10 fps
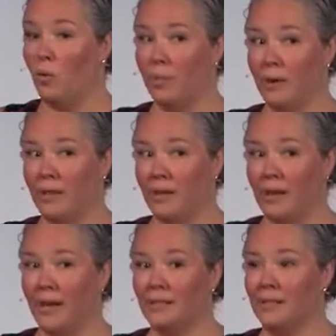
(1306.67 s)
We're breathing,
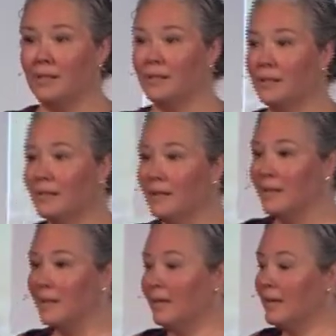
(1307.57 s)
yes?
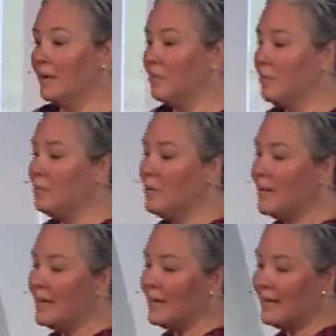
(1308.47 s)
We're
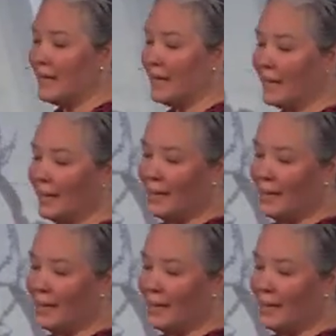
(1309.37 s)
breathing.